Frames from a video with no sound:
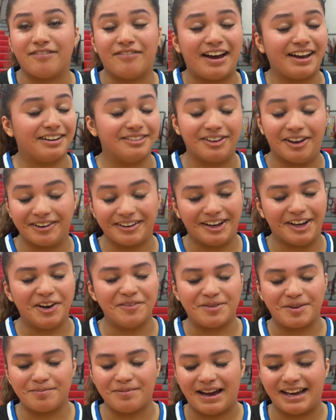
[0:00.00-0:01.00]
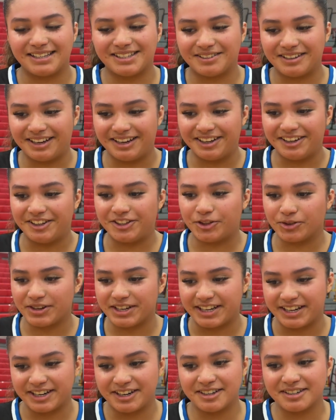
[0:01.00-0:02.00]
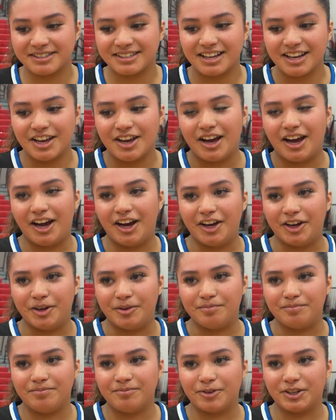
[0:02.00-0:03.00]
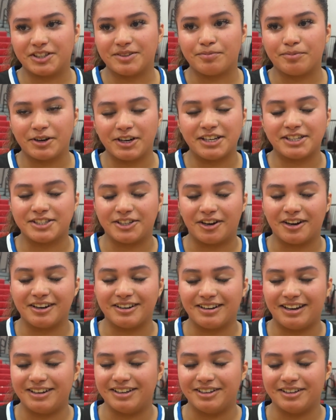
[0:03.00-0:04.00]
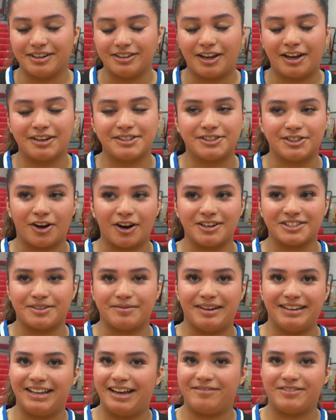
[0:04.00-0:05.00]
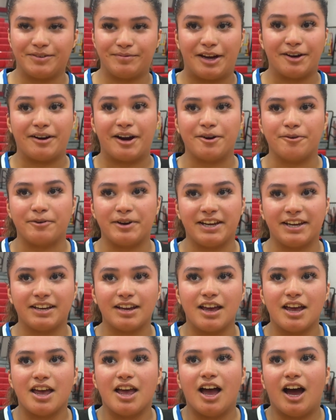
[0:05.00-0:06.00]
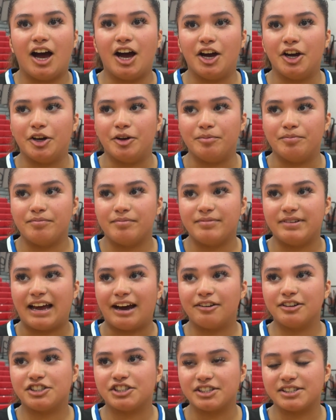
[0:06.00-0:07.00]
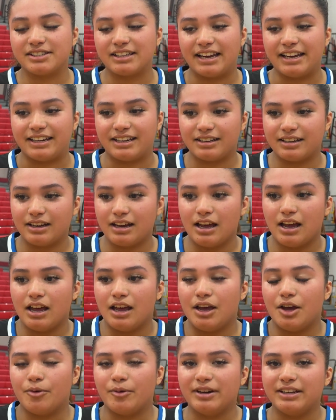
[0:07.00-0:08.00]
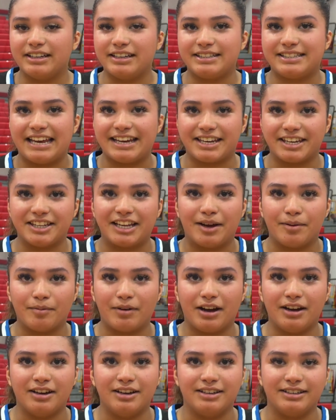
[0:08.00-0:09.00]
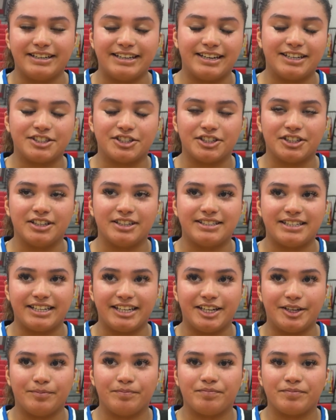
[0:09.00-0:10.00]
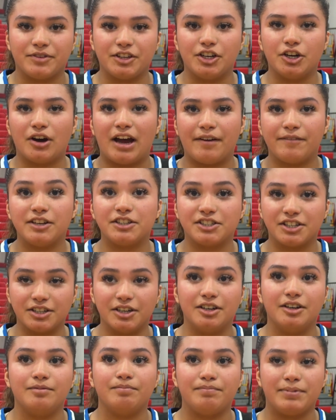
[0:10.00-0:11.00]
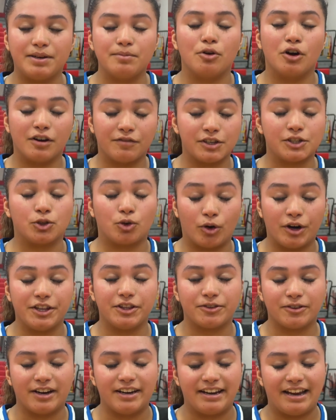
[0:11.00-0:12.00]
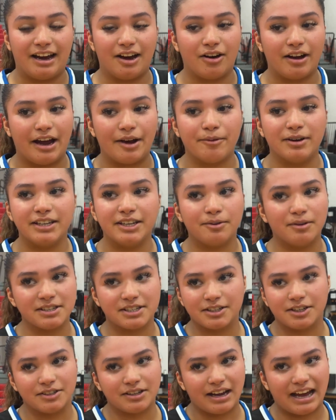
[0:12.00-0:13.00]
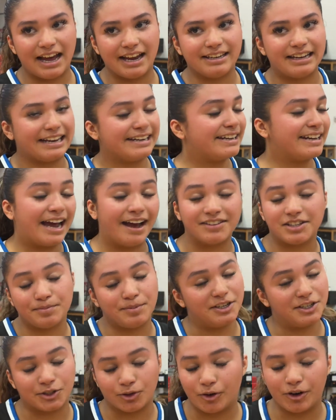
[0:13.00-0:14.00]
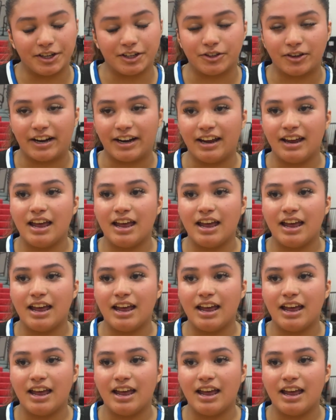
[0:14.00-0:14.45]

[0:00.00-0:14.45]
had a lot of help the past 3 years with a lot of stars on my left and my right wing. Now it's just really taking that lead into the team, having to be more of a scoring threat now. I didn't have to be a scoring threat,